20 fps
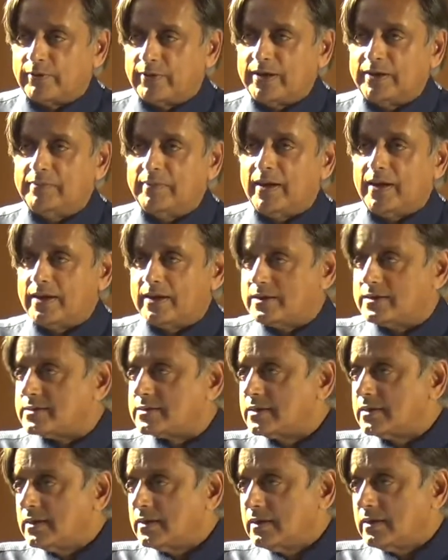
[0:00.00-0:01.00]
remade
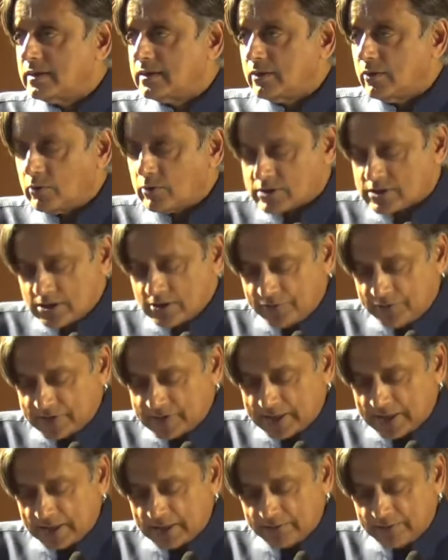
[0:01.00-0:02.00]
also
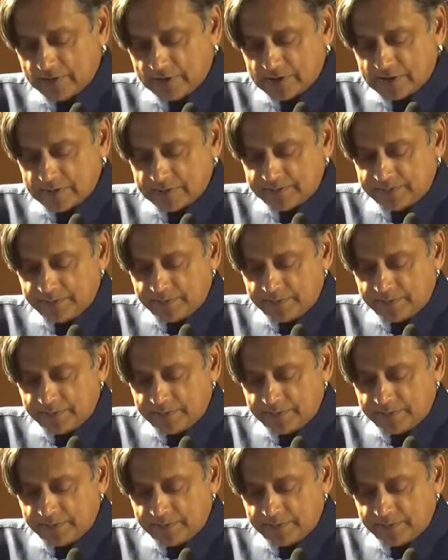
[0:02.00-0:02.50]
for television.